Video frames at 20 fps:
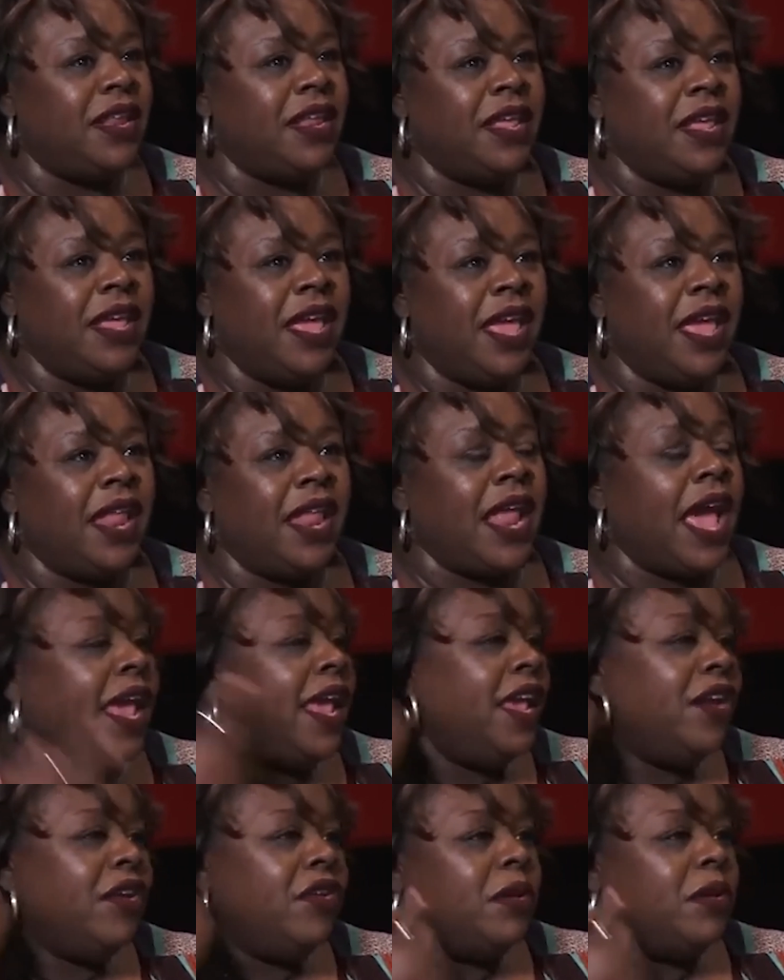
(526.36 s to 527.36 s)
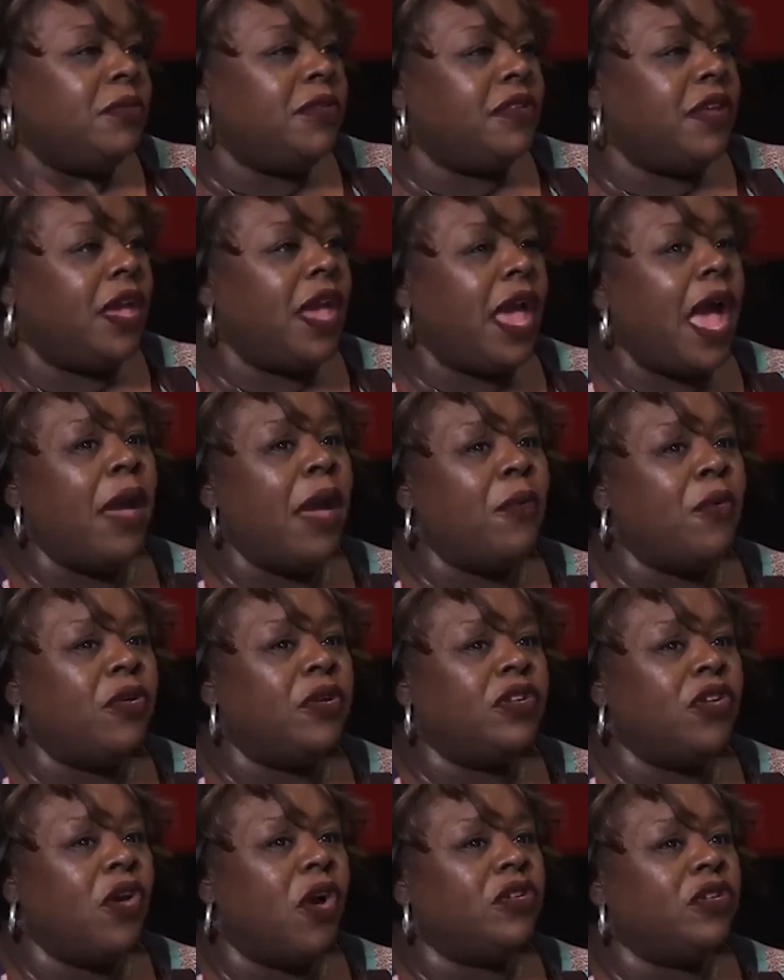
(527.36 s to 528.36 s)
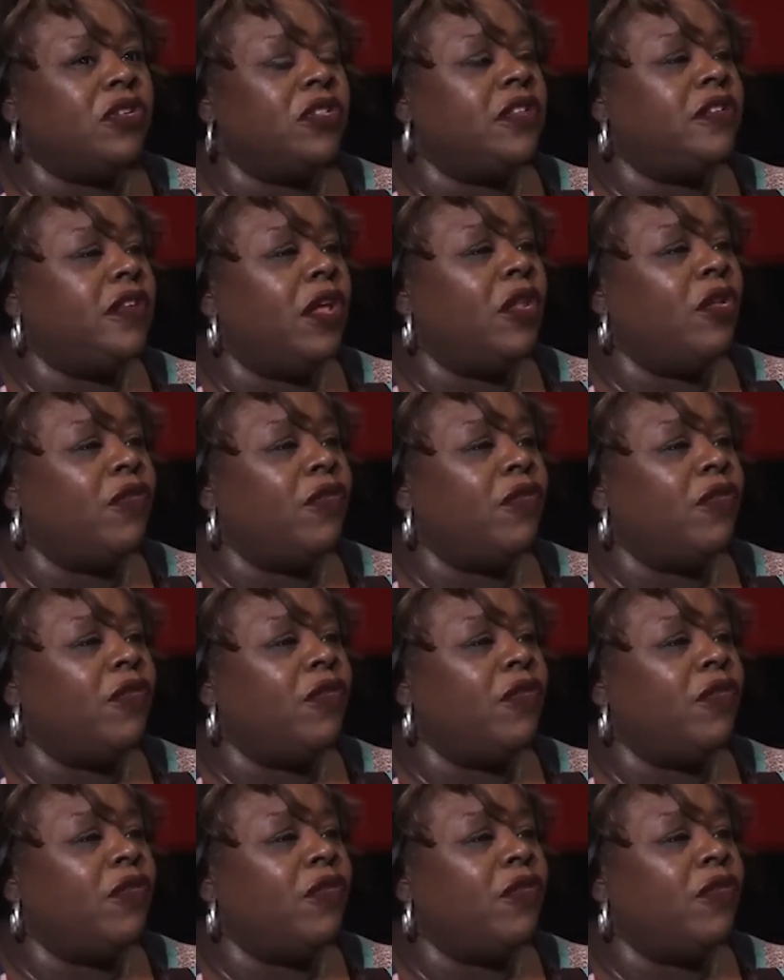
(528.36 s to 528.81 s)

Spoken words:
into spin-offs and specials, including